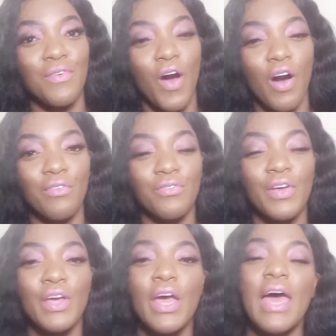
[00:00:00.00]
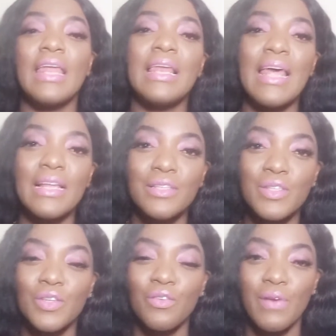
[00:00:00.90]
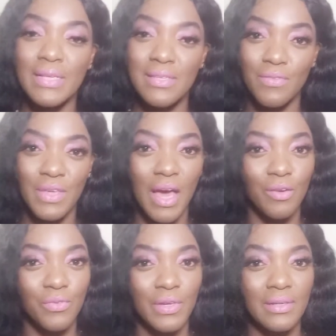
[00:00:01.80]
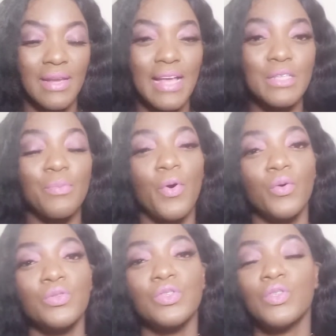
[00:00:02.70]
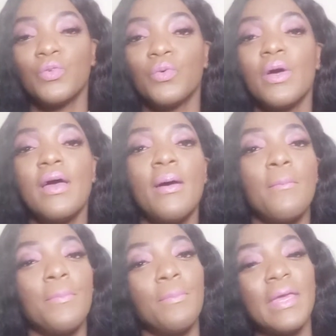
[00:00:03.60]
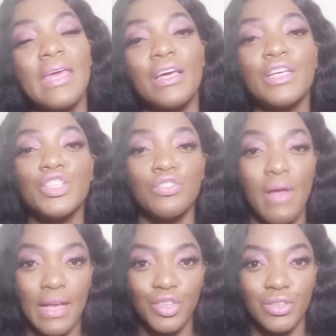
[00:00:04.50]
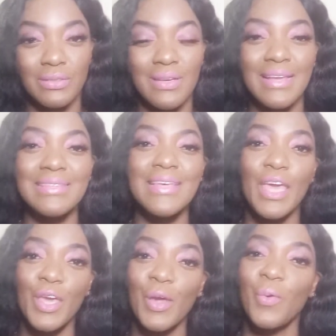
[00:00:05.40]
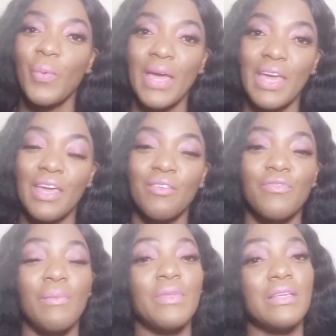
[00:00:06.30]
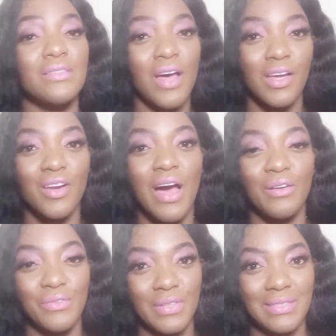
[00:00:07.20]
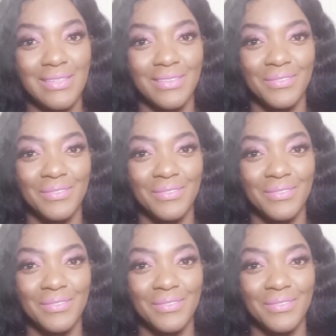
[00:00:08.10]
off and lends to the rest of the outfit as opposed to being a distraction and taking away from the entire outfit.